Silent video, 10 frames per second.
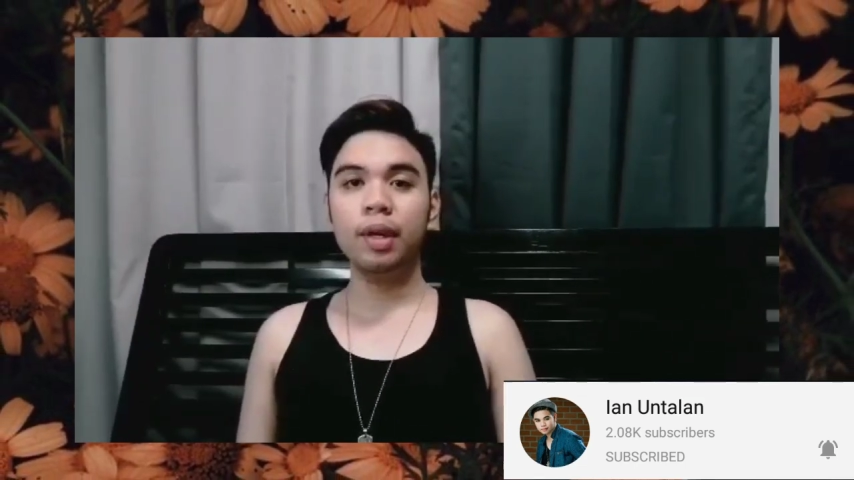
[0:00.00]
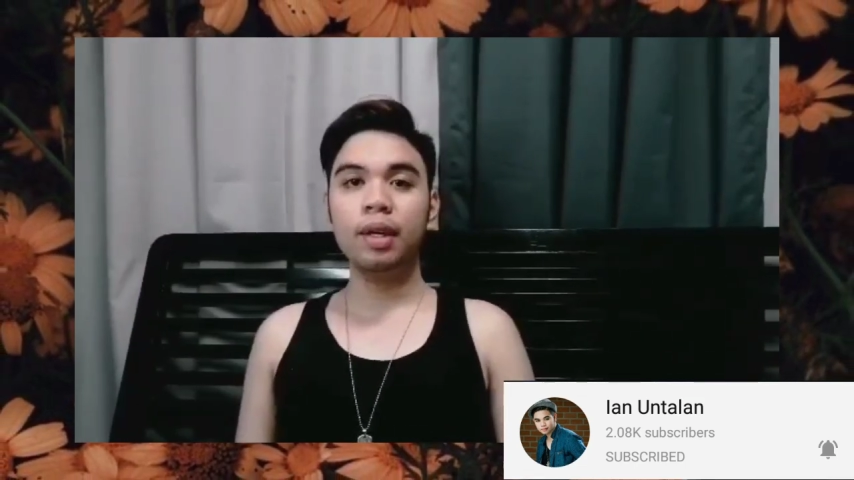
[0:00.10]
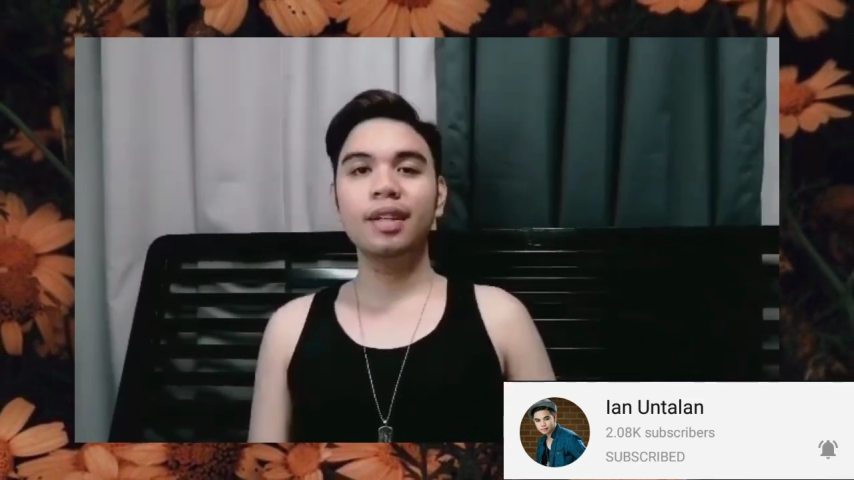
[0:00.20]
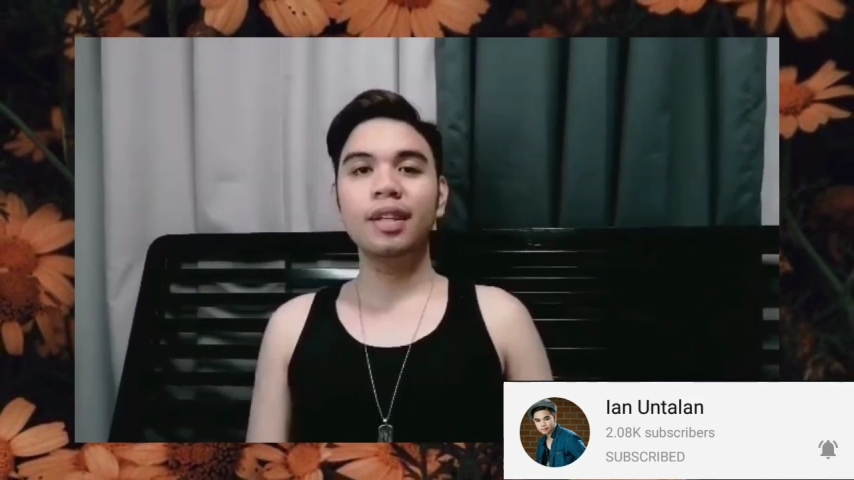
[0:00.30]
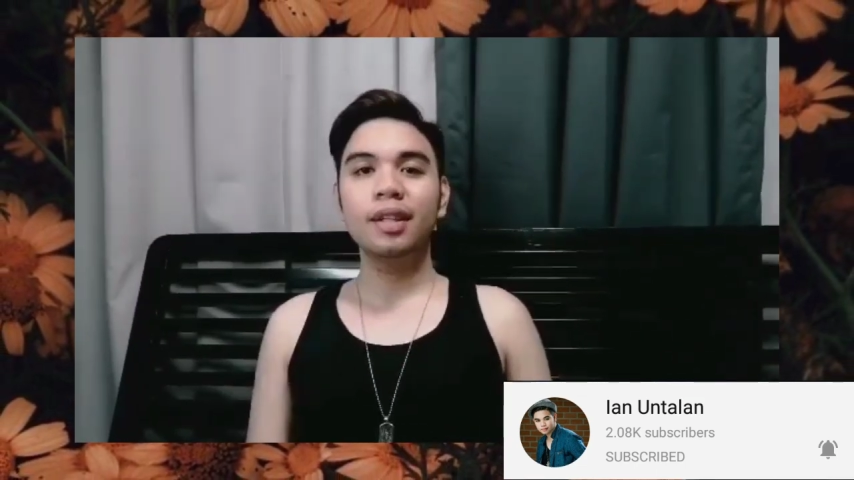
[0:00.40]

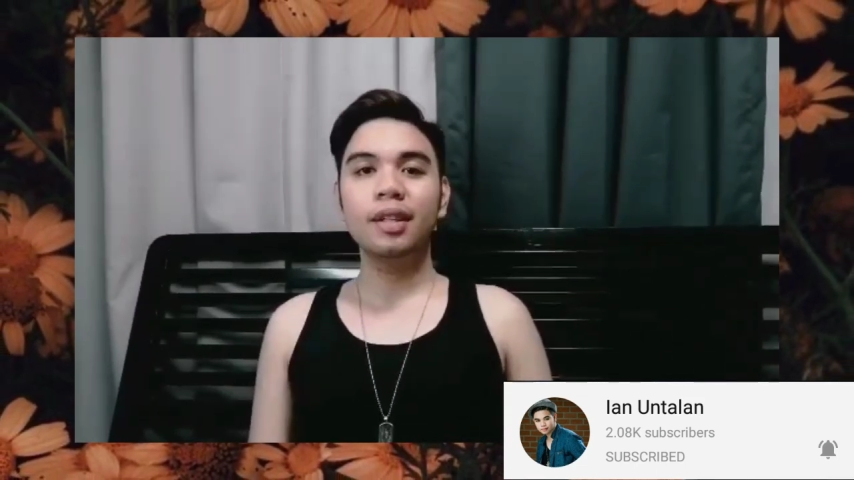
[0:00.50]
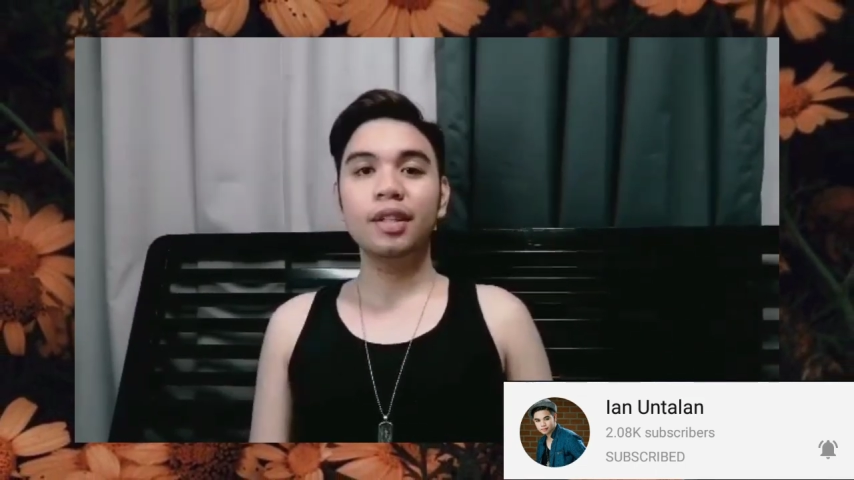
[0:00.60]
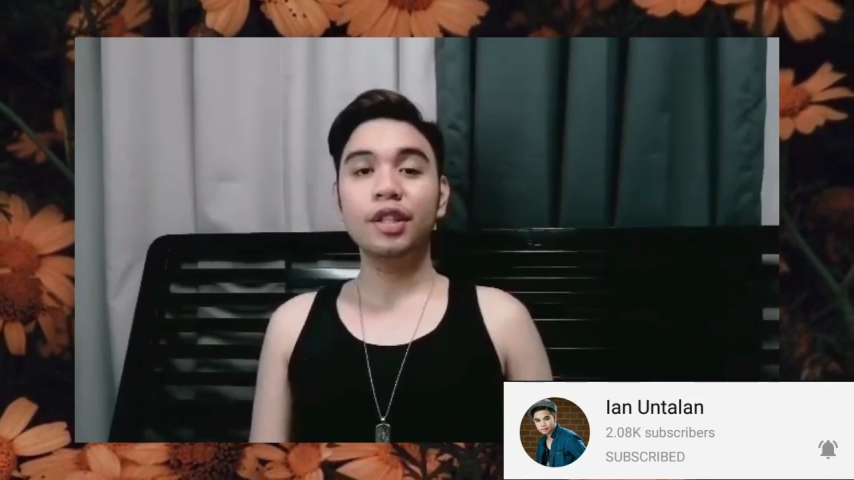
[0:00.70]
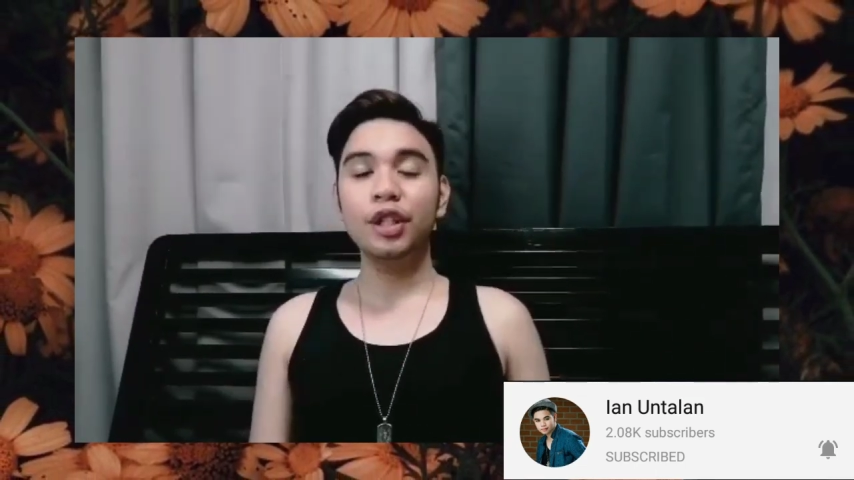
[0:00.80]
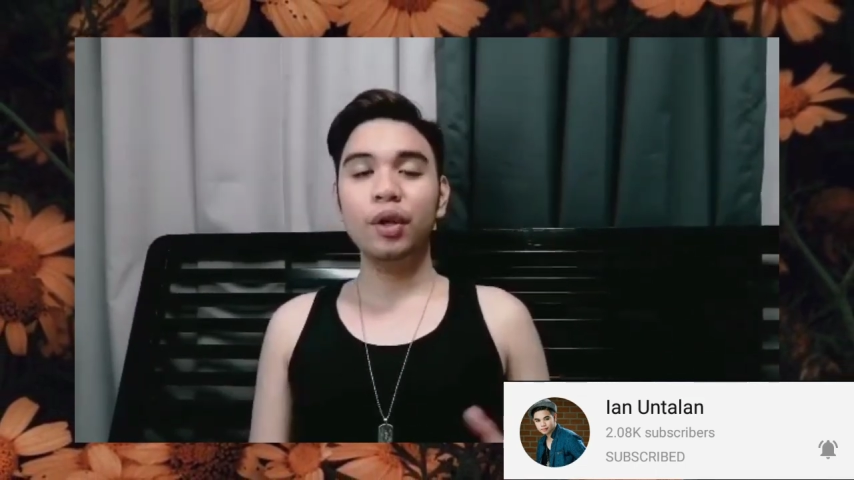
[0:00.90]
And
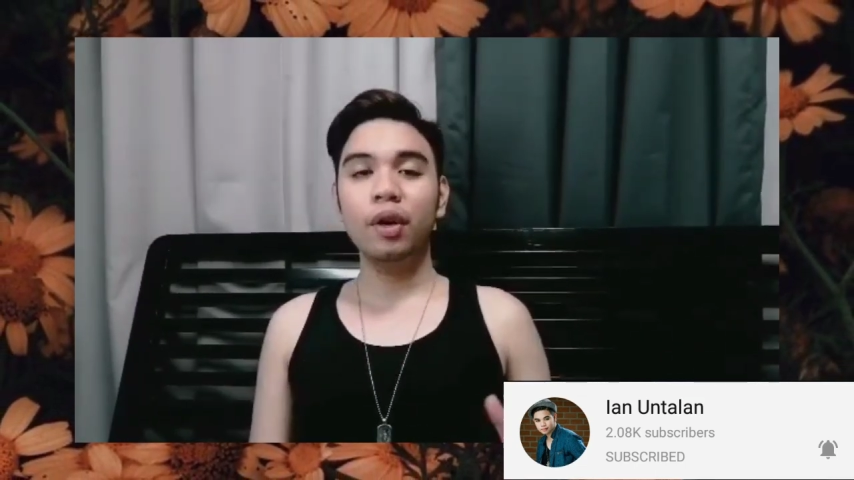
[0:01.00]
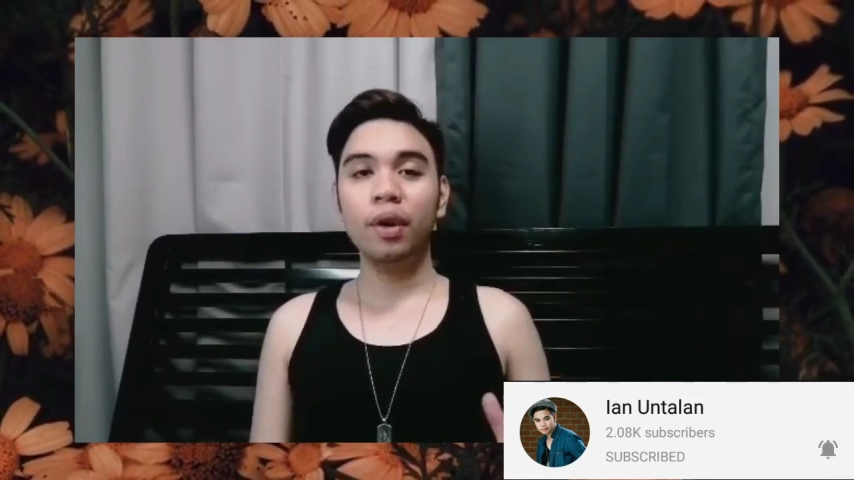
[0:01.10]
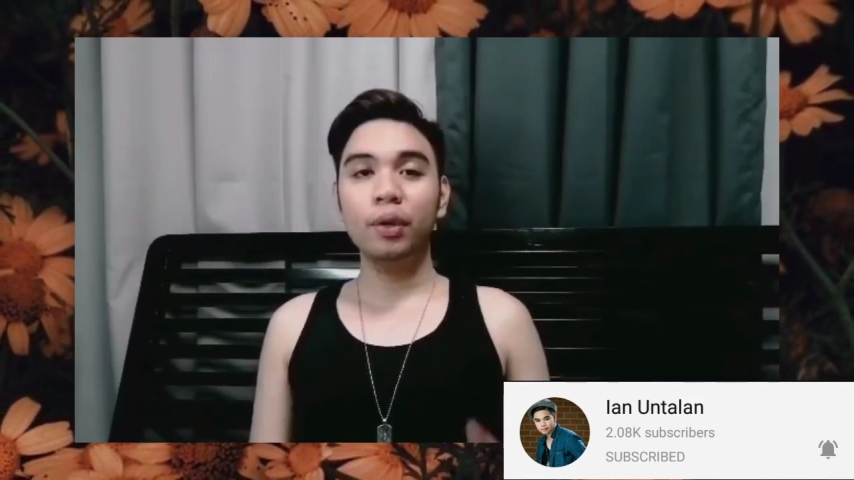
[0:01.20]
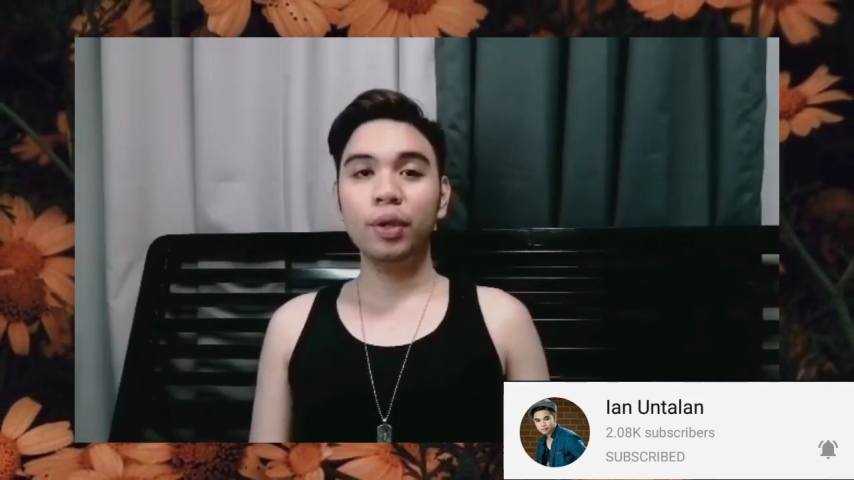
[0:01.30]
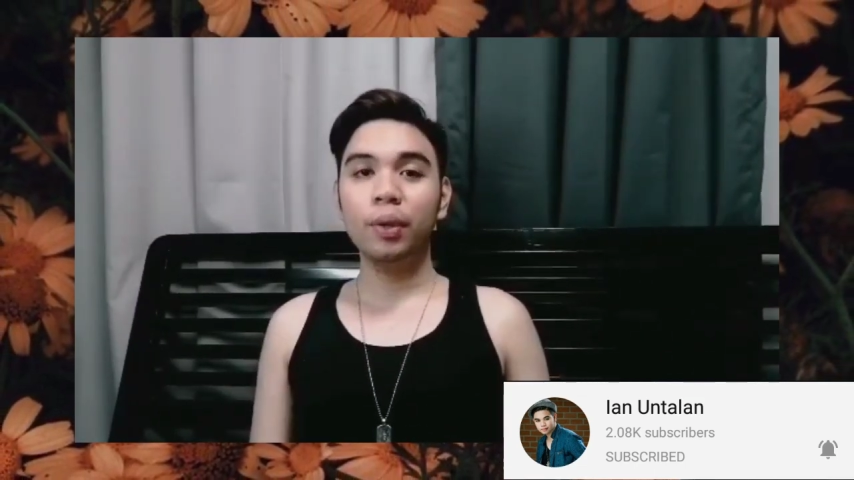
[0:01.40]
see you
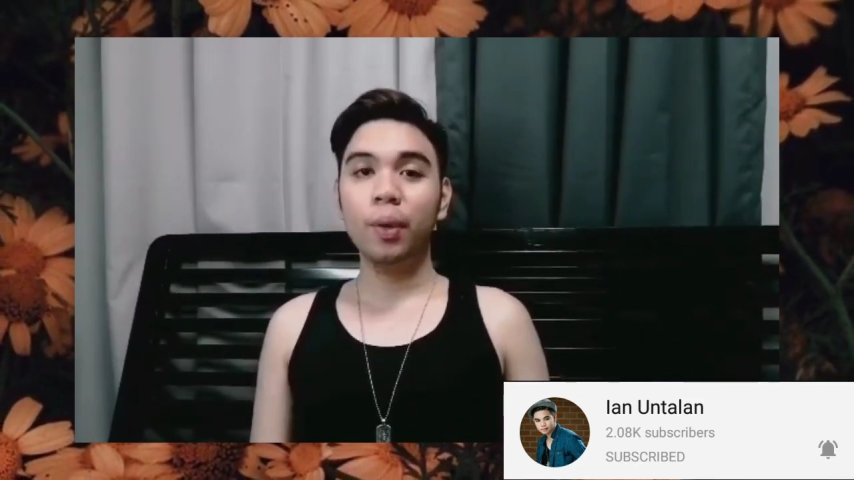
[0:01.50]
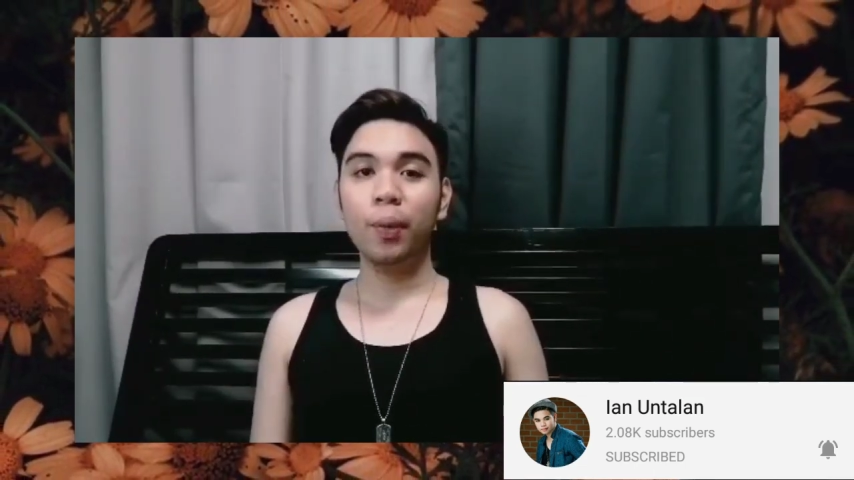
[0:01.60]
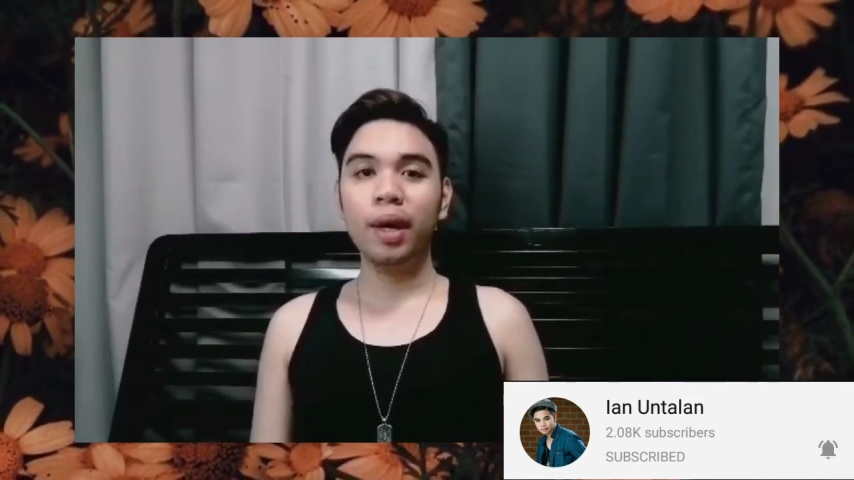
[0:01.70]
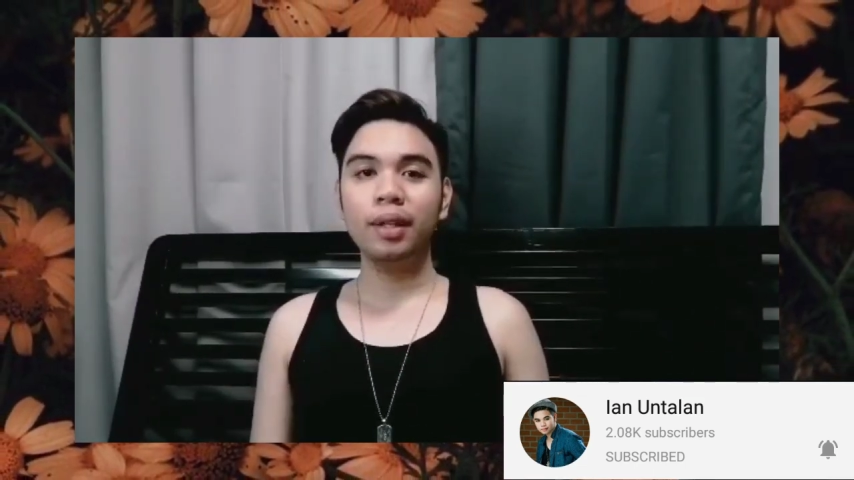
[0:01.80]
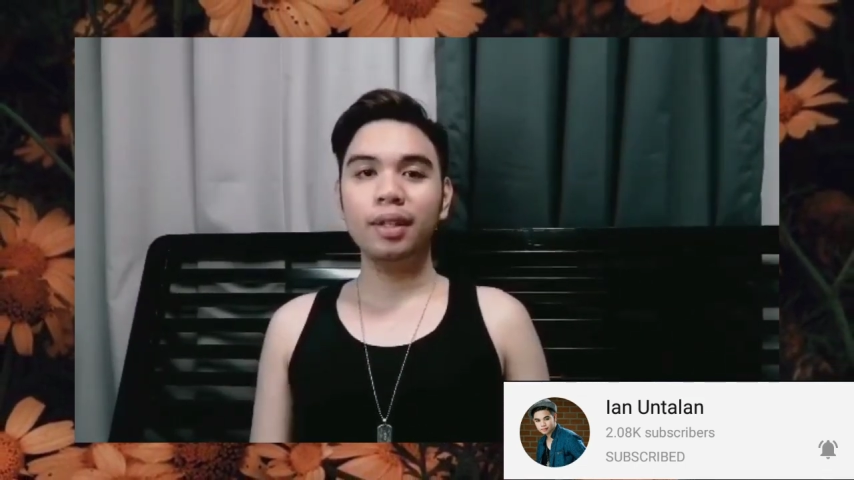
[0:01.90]
around,
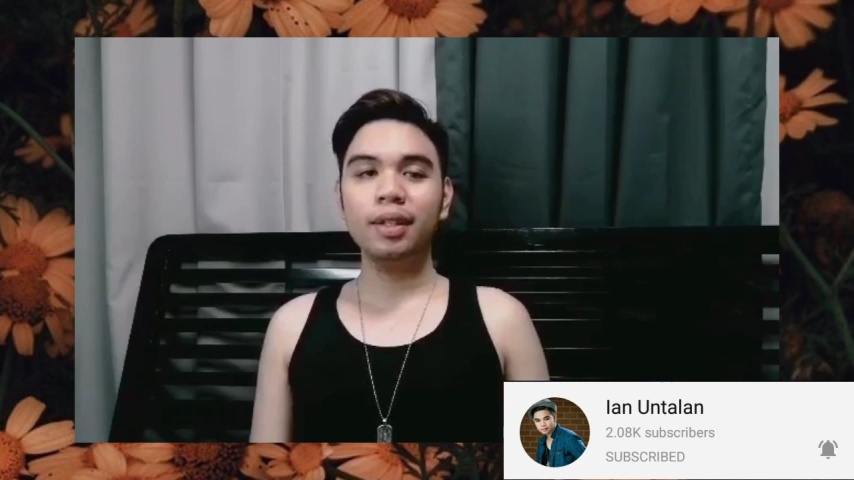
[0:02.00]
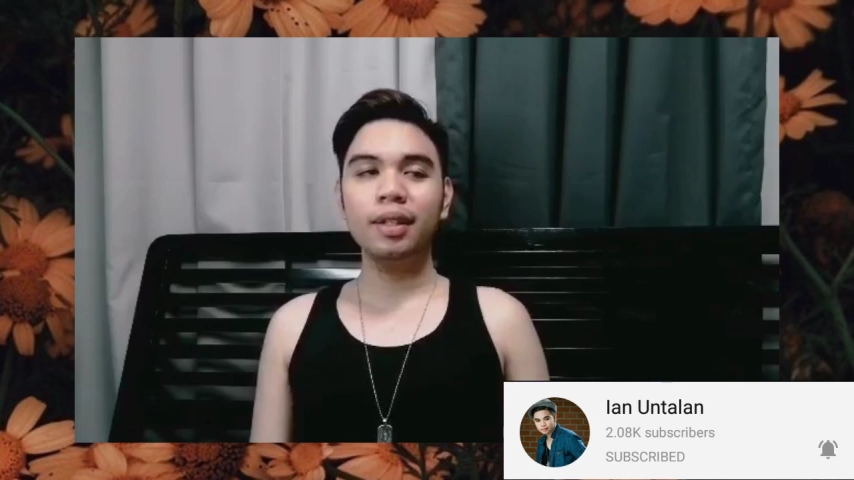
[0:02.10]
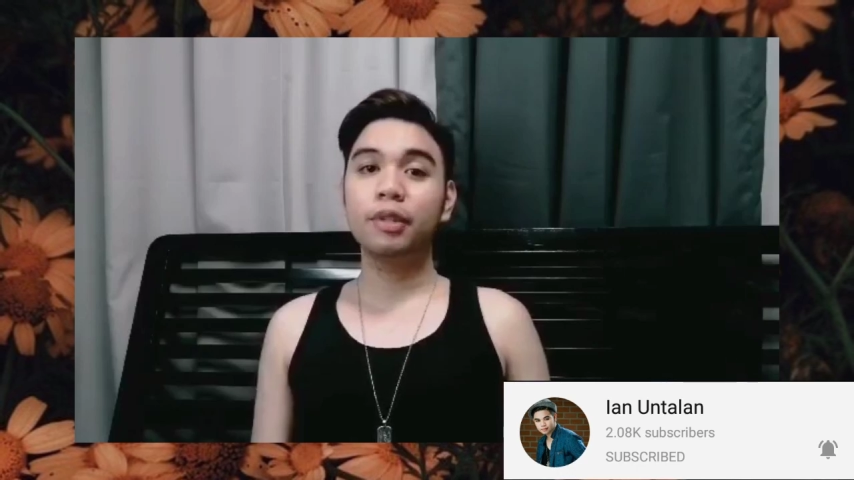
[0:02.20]
YT.